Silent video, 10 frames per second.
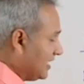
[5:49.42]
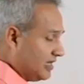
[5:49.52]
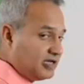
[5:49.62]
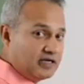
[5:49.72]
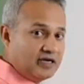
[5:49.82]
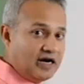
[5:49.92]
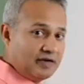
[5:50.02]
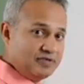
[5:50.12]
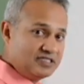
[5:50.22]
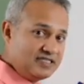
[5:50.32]
A
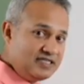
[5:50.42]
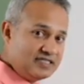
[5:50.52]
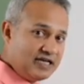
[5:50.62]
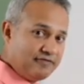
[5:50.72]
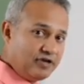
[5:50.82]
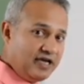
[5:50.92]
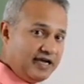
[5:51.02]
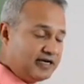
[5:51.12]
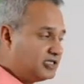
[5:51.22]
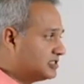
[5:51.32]
RBCs have A
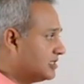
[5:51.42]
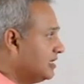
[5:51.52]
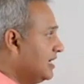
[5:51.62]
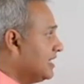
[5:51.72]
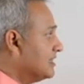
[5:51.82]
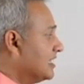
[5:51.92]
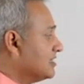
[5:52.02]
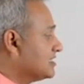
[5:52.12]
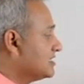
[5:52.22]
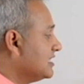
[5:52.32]
antigen, then
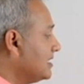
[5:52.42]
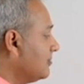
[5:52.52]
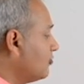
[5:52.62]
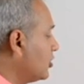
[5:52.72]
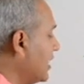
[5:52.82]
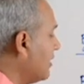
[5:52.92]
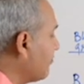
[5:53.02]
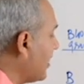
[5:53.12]
the serum would have